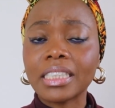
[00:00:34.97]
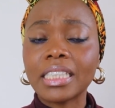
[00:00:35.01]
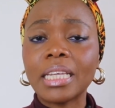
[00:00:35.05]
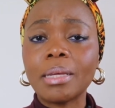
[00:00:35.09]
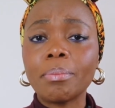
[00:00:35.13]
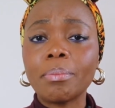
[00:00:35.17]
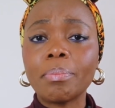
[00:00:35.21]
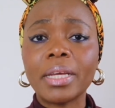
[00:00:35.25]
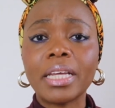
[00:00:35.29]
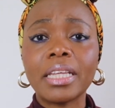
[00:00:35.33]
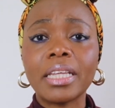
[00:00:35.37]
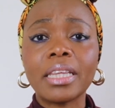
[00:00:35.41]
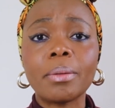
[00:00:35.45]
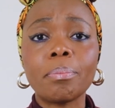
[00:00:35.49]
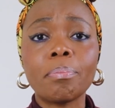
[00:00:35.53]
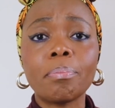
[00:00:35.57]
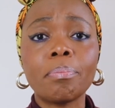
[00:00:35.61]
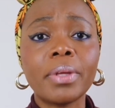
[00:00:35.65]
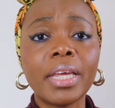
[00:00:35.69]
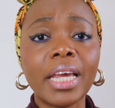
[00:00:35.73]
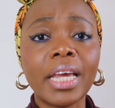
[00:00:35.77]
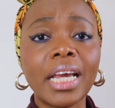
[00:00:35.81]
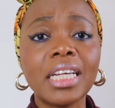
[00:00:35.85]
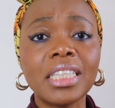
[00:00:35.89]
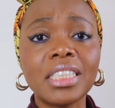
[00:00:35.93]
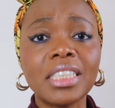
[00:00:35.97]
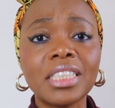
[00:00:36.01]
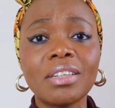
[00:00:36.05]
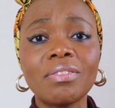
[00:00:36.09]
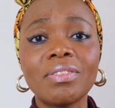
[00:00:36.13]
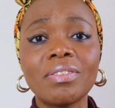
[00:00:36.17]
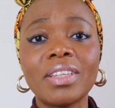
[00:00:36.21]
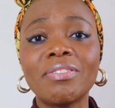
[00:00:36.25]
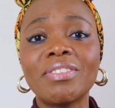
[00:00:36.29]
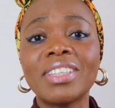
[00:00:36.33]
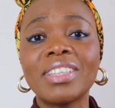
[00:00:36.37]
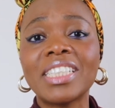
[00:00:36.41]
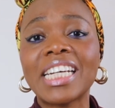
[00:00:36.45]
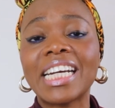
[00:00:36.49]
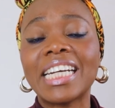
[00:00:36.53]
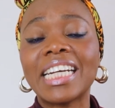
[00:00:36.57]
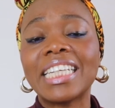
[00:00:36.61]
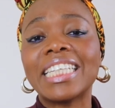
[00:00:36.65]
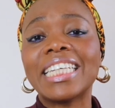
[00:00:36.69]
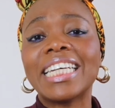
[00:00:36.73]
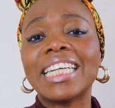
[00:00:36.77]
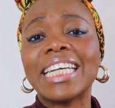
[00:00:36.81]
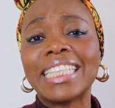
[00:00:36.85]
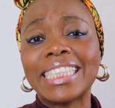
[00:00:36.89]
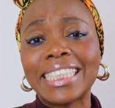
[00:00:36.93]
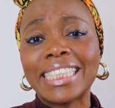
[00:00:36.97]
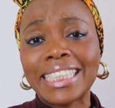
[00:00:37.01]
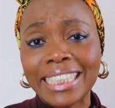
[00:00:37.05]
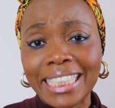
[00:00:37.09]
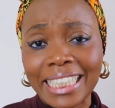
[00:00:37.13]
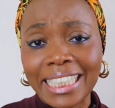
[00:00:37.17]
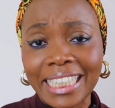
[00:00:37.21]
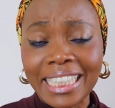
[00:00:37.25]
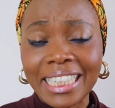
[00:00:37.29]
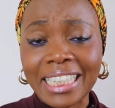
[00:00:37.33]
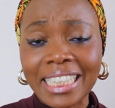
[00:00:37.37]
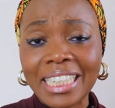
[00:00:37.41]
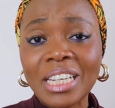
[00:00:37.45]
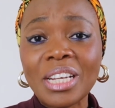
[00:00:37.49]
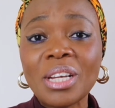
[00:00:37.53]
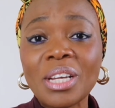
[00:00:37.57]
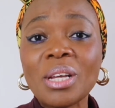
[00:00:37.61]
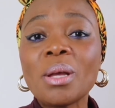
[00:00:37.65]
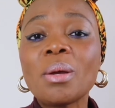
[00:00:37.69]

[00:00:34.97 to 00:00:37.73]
keeping the pH of the vagina acidic,